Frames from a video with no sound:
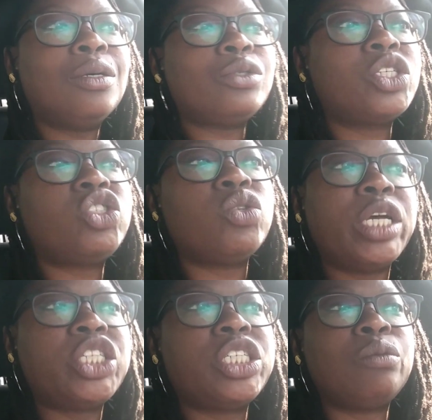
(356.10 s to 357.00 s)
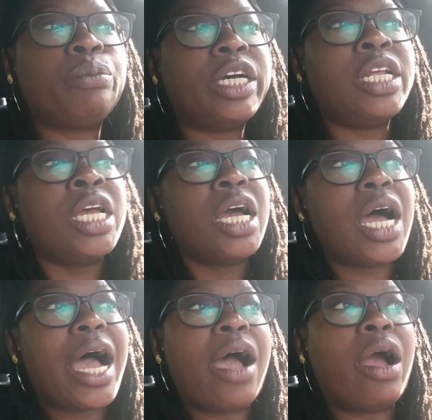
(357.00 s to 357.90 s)
situation, but
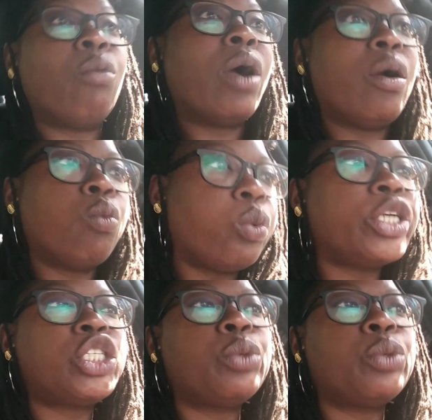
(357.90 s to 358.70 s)
I wish